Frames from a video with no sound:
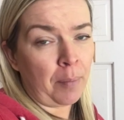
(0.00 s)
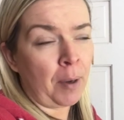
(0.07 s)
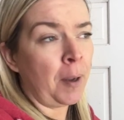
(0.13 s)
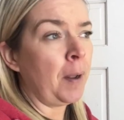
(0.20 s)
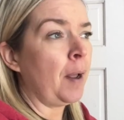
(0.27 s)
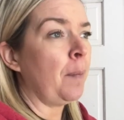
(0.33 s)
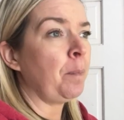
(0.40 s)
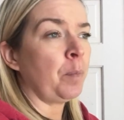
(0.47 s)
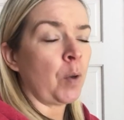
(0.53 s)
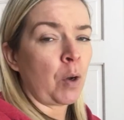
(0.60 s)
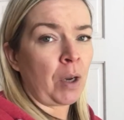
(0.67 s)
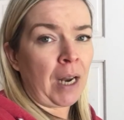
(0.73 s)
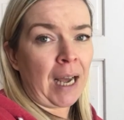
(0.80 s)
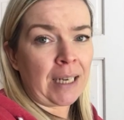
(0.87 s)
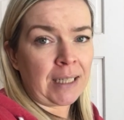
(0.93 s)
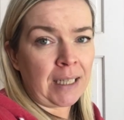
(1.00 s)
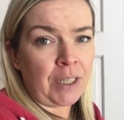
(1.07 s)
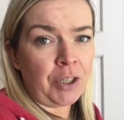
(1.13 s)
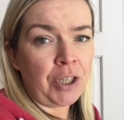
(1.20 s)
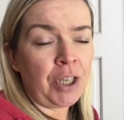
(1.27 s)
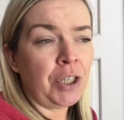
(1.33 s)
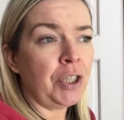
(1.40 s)
I'm not going to add any
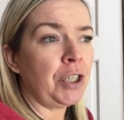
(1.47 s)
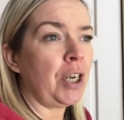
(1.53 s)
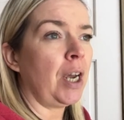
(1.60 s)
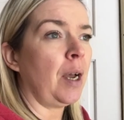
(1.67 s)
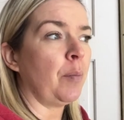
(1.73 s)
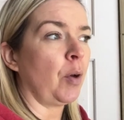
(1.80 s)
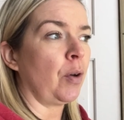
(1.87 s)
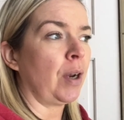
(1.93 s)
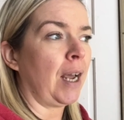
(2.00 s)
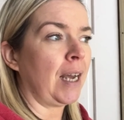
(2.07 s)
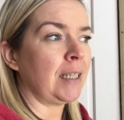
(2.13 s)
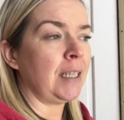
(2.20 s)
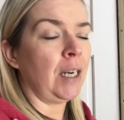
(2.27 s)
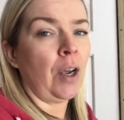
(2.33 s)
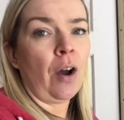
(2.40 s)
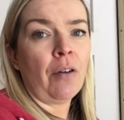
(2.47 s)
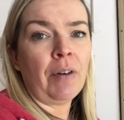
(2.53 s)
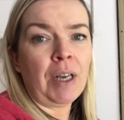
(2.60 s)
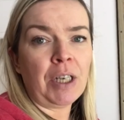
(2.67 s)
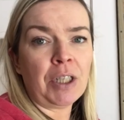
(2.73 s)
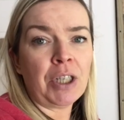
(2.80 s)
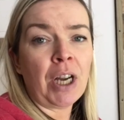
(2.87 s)
ginger, I'm not going to add any
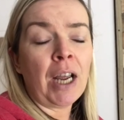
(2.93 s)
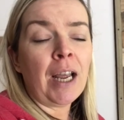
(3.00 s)
orange,